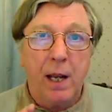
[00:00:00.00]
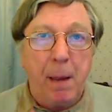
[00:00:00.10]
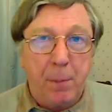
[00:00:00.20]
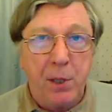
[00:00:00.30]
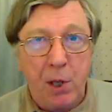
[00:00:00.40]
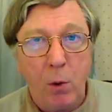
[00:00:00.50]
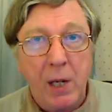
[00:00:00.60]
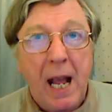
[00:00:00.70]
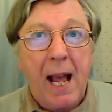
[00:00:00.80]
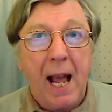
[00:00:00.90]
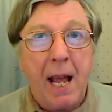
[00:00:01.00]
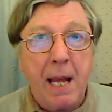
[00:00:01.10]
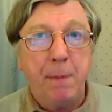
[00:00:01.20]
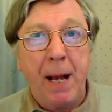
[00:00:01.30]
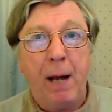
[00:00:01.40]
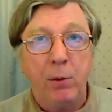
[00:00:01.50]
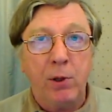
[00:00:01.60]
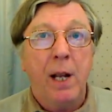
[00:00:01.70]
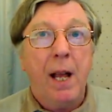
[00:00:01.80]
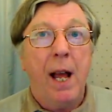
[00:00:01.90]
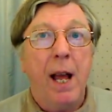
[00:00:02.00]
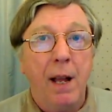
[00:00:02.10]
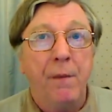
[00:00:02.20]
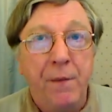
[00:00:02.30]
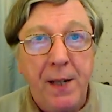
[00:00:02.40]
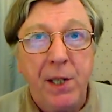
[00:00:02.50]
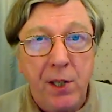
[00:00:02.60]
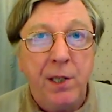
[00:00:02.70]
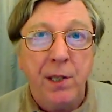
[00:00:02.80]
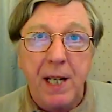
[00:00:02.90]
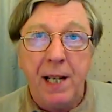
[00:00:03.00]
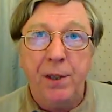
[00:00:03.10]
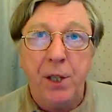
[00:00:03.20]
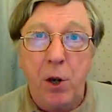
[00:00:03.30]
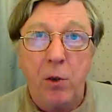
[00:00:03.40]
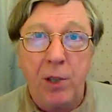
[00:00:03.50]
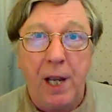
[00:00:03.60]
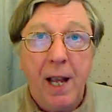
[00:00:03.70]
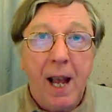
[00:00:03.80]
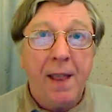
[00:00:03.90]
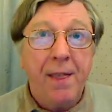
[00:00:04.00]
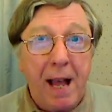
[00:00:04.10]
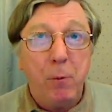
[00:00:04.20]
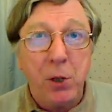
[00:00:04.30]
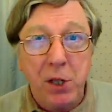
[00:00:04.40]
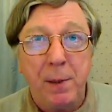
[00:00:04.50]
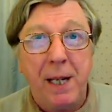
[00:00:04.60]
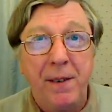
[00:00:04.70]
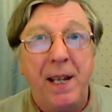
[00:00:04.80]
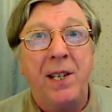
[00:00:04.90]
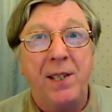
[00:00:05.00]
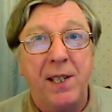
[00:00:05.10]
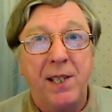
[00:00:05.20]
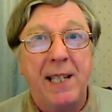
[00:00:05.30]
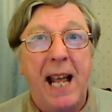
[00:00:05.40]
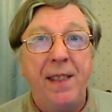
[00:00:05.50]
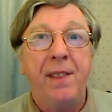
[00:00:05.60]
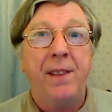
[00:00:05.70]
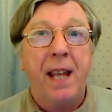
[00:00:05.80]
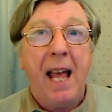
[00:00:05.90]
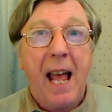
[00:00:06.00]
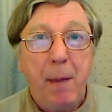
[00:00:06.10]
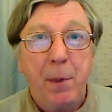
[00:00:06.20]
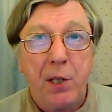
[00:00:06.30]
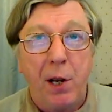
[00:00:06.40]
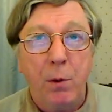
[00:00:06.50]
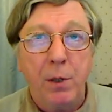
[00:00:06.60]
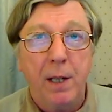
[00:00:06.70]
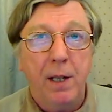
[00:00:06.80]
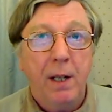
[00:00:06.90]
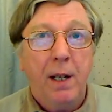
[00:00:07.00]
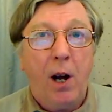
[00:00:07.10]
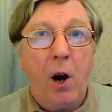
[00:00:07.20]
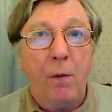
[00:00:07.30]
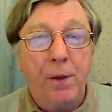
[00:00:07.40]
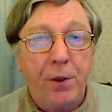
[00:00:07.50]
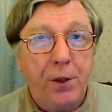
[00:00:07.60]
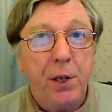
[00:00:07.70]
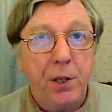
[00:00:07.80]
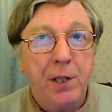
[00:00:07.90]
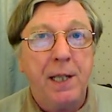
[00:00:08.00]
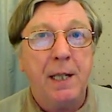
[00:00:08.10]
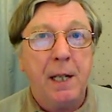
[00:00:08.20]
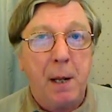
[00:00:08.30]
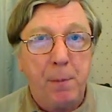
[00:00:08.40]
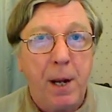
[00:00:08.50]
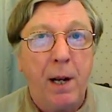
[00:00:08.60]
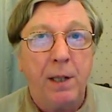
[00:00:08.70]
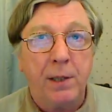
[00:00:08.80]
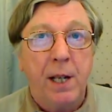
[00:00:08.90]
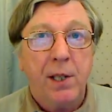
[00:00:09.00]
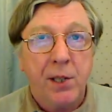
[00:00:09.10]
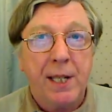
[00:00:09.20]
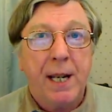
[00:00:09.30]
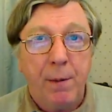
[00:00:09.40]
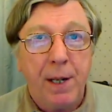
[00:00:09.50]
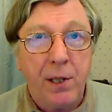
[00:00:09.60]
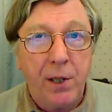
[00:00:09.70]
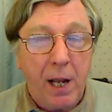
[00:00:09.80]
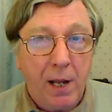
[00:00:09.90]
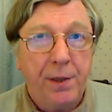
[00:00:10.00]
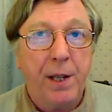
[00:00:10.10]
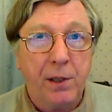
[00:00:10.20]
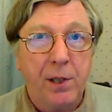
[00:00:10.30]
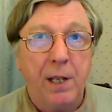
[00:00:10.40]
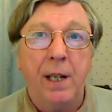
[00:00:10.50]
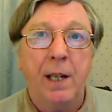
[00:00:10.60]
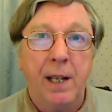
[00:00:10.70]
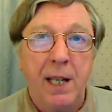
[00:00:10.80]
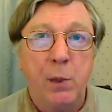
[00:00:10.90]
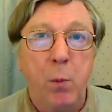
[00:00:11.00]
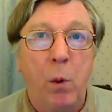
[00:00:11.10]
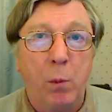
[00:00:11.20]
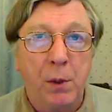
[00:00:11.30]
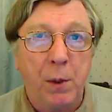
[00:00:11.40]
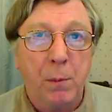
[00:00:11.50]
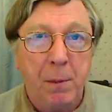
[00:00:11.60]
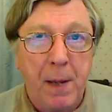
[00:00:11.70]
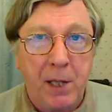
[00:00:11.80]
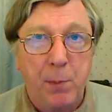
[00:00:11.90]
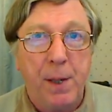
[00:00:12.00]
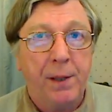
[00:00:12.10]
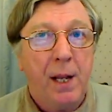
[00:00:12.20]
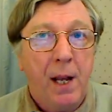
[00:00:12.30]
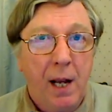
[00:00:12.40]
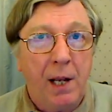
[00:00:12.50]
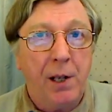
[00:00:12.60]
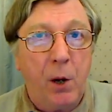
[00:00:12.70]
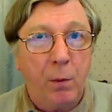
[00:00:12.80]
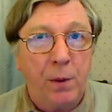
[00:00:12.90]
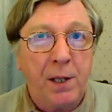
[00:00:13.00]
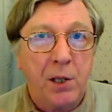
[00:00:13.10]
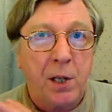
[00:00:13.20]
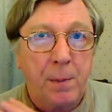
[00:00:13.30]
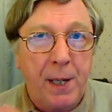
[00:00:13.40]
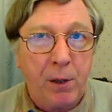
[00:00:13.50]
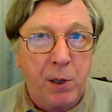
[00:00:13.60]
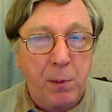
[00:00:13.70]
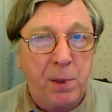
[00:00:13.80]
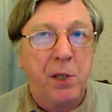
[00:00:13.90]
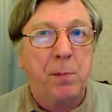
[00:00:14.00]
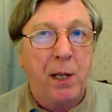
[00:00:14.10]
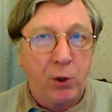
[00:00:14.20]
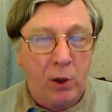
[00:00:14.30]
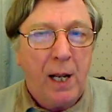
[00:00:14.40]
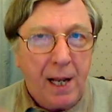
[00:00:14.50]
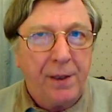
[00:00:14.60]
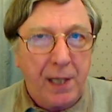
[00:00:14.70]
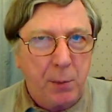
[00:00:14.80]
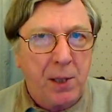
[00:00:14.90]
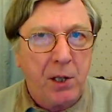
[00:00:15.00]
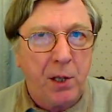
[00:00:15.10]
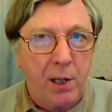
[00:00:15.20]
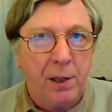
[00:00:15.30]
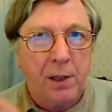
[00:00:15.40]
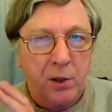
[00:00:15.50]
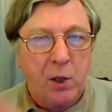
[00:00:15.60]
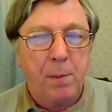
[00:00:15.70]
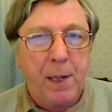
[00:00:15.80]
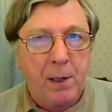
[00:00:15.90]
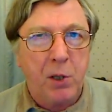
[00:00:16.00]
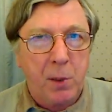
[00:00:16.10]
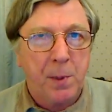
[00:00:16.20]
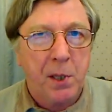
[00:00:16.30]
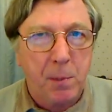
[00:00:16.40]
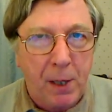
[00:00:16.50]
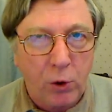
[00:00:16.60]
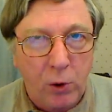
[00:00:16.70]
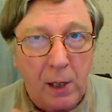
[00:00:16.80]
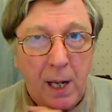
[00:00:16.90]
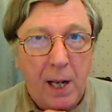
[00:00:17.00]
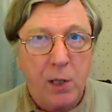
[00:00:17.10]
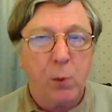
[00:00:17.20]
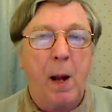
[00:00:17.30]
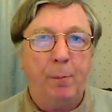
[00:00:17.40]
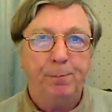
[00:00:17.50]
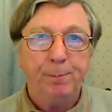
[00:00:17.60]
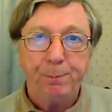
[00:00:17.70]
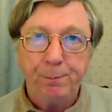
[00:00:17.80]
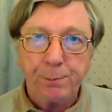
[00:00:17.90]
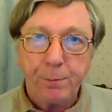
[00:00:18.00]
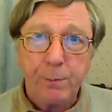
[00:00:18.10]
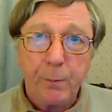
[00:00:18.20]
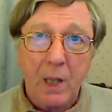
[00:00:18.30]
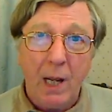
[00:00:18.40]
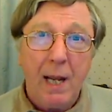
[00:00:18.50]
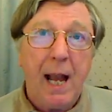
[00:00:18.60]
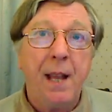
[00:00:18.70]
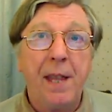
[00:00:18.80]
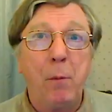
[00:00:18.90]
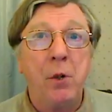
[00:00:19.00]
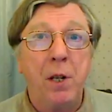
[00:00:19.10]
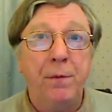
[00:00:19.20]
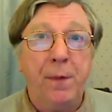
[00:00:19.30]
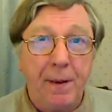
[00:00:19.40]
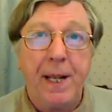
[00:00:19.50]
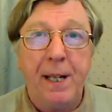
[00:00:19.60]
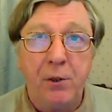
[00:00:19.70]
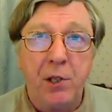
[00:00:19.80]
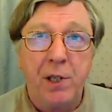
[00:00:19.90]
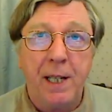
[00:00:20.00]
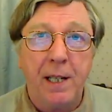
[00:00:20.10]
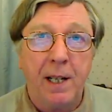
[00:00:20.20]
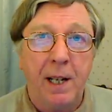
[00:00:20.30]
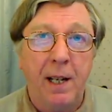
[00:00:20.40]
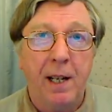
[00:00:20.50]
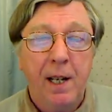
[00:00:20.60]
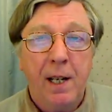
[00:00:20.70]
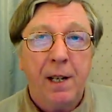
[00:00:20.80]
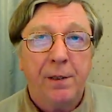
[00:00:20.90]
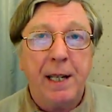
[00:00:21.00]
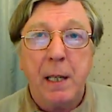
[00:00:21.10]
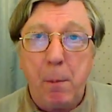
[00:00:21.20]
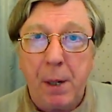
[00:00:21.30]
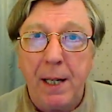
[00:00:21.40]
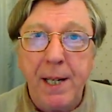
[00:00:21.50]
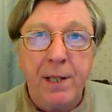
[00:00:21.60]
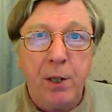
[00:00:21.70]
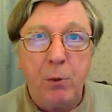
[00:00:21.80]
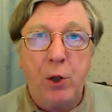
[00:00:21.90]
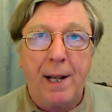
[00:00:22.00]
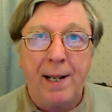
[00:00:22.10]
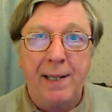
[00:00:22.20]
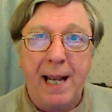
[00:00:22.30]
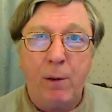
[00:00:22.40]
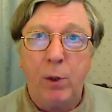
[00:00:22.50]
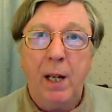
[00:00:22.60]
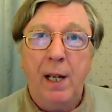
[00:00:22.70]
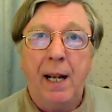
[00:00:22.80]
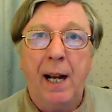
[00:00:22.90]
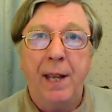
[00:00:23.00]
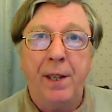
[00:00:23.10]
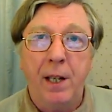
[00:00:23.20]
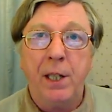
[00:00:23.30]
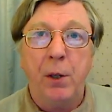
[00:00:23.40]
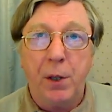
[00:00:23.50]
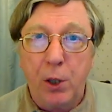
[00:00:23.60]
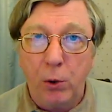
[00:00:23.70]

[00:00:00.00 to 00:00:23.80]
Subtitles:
episode about Vincent and the Doctor. And that, would you believe, is the 10th episode of the 13-part series that is what we're doing with Matt Smith, and hopefully there's going to be a Christmas special. I think it's pretty certain that there's going to be a Christmas special as well. And that was a very interesting thing. Please do check that out, either at the